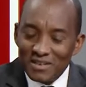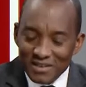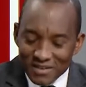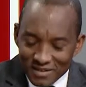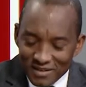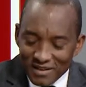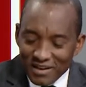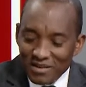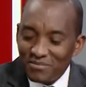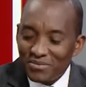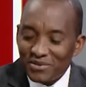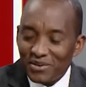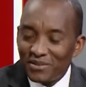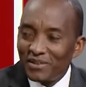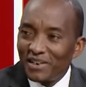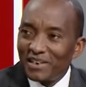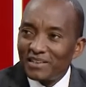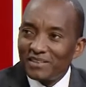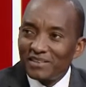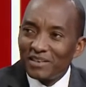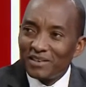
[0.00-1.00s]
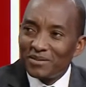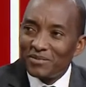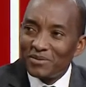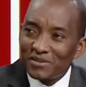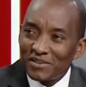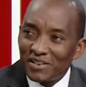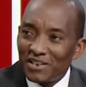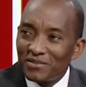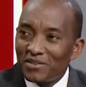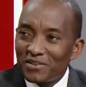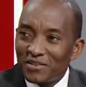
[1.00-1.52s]
I'm privileged,
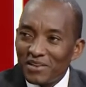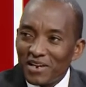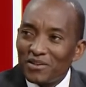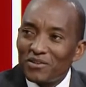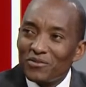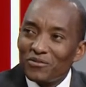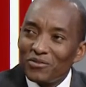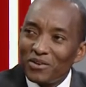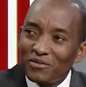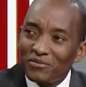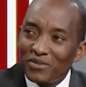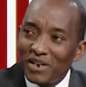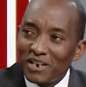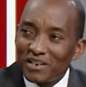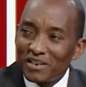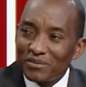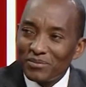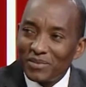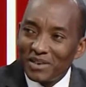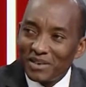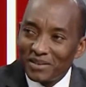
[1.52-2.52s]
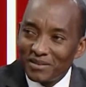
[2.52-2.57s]
Mustapha. Thank you for inviting me.